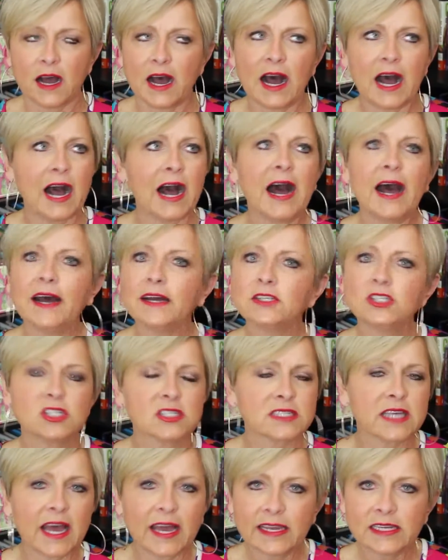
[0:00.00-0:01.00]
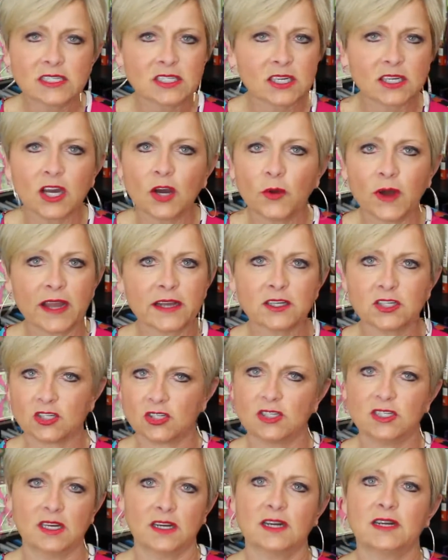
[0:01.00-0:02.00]
I just hate to go
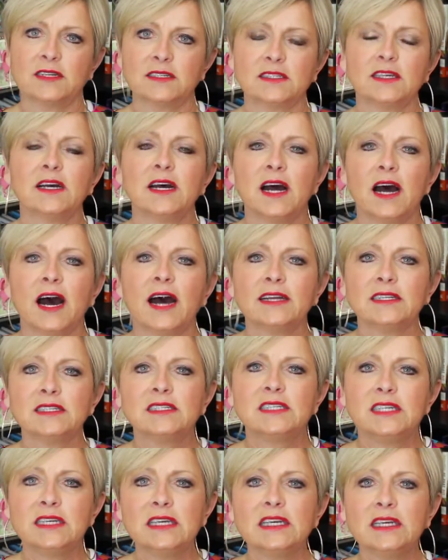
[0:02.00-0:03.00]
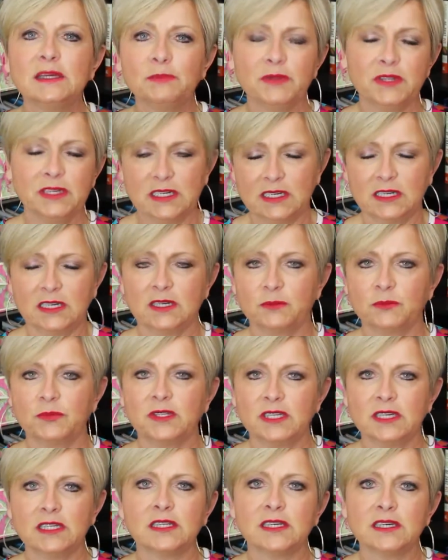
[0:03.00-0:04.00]
exercise, I deeply and
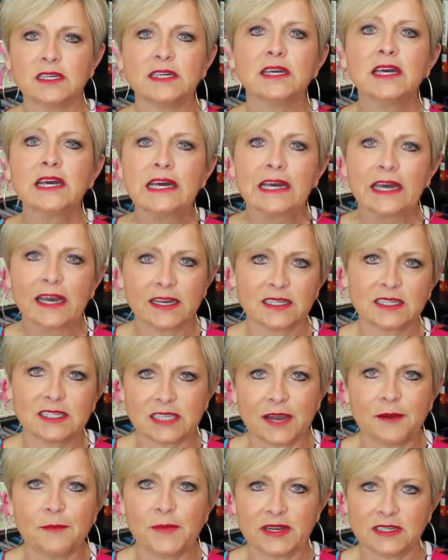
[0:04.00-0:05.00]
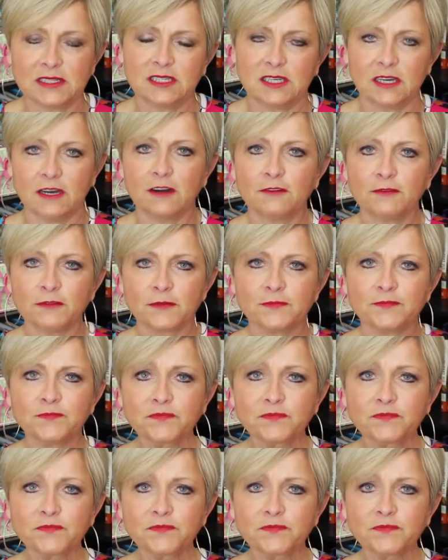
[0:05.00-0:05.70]
completely accept myself.